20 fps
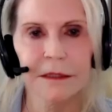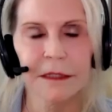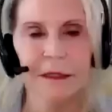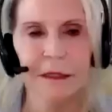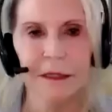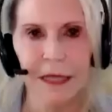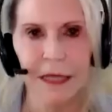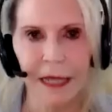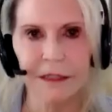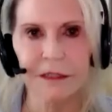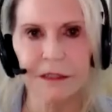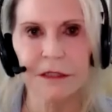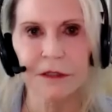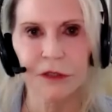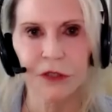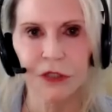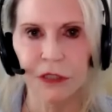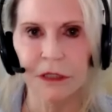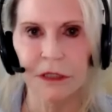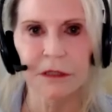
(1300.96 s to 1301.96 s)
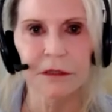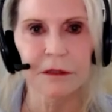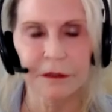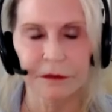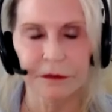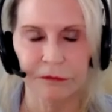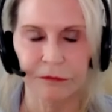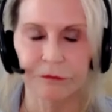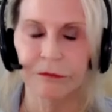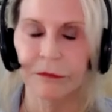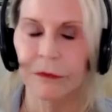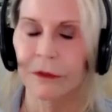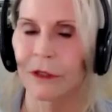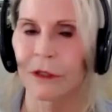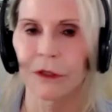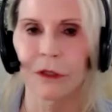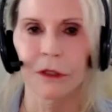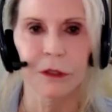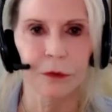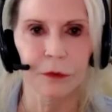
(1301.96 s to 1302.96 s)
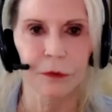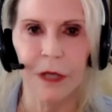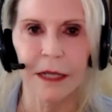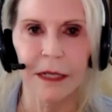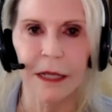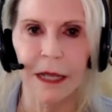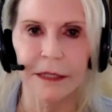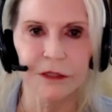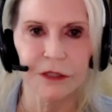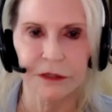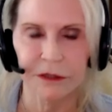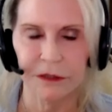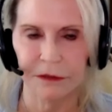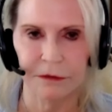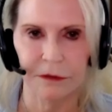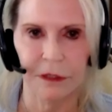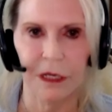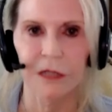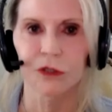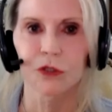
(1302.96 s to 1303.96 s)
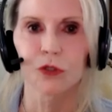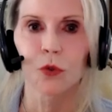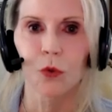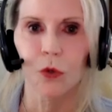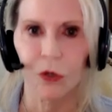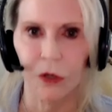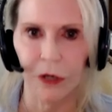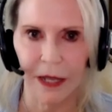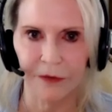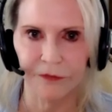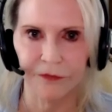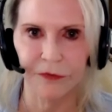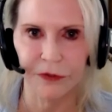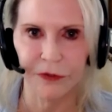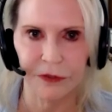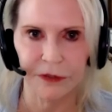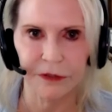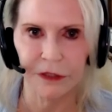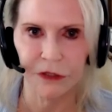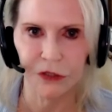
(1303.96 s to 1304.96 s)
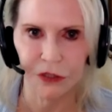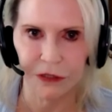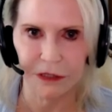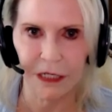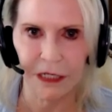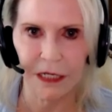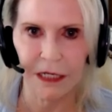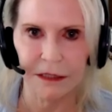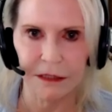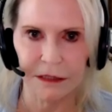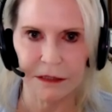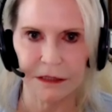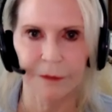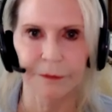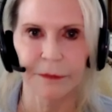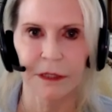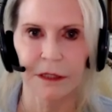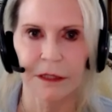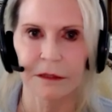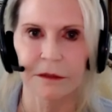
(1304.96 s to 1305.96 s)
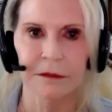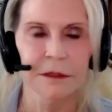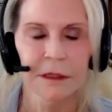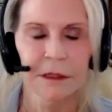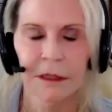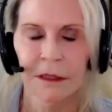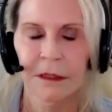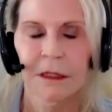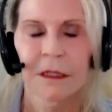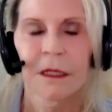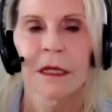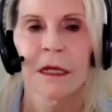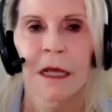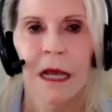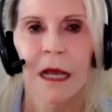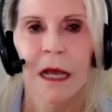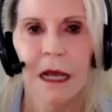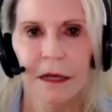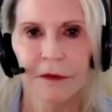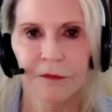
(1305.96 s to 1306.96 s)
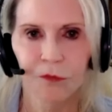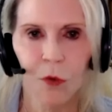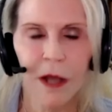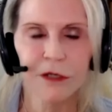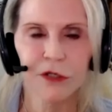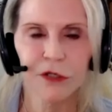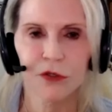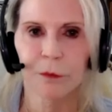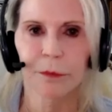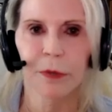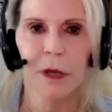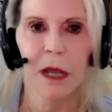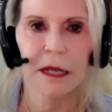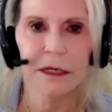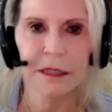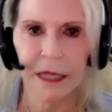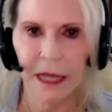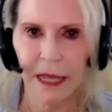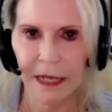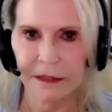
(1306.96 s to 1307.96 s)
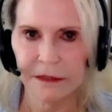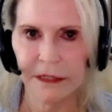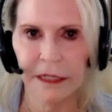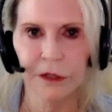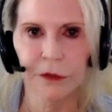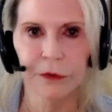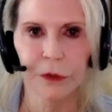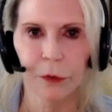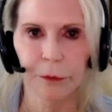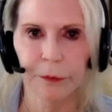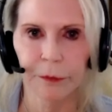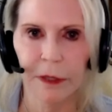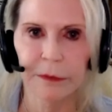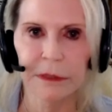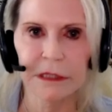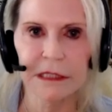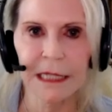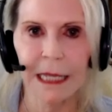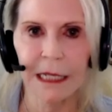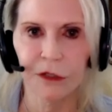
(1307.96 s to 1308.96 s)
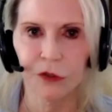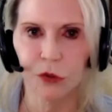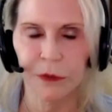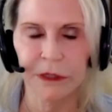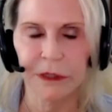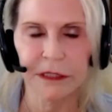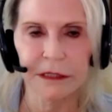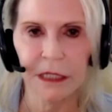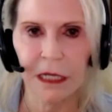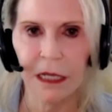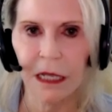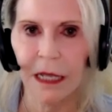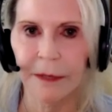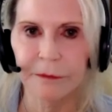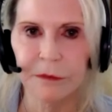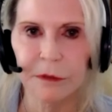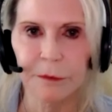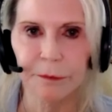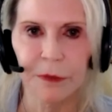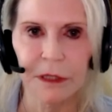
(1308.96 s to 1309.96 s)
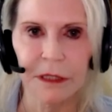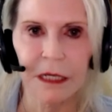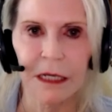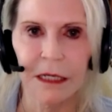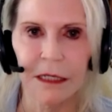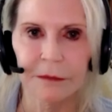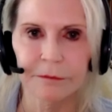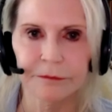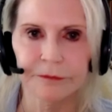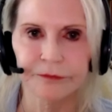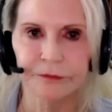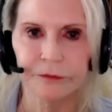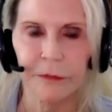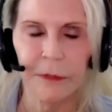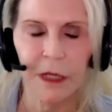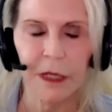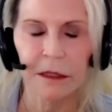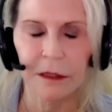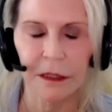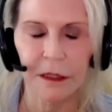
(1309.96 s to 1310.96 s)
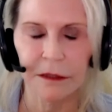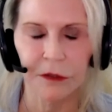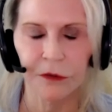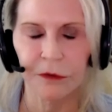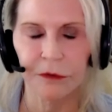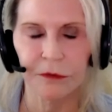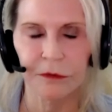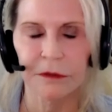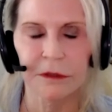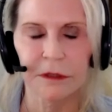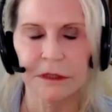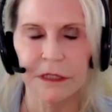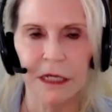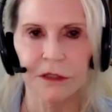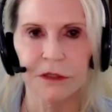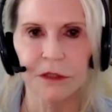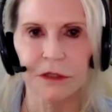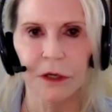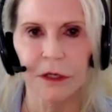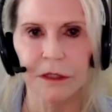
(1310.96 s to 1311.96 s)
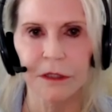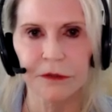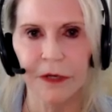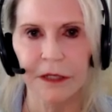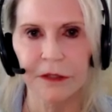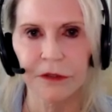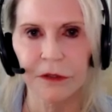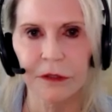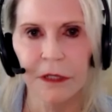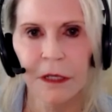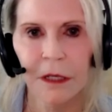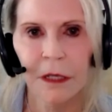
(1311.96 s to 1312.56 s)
that's she, you know, I, I, just adore everything that she does. I mean, I uh, watched her podcast, I don't know, maybe 10, 20 times, but um, in her TED Talks, rather.